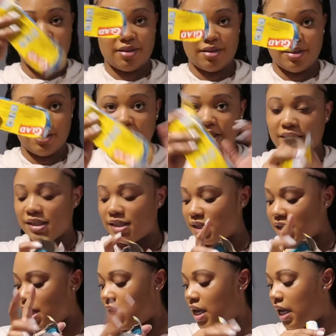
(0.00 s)
this is
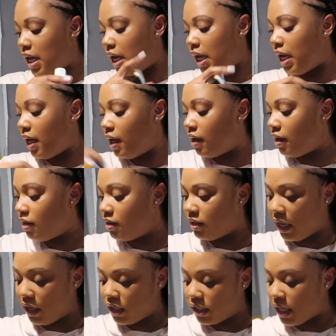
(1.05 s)
it.
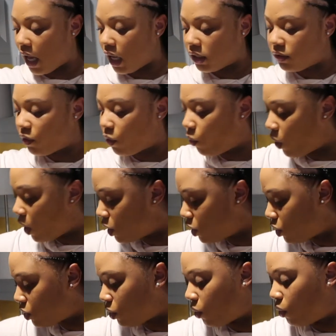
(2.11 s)
They just asked for 1,
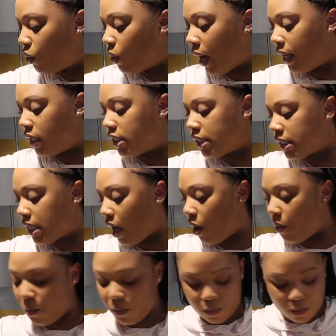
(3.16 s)
so I just got
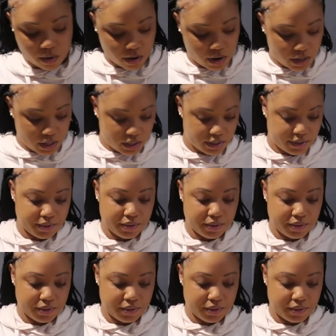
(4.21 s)
1.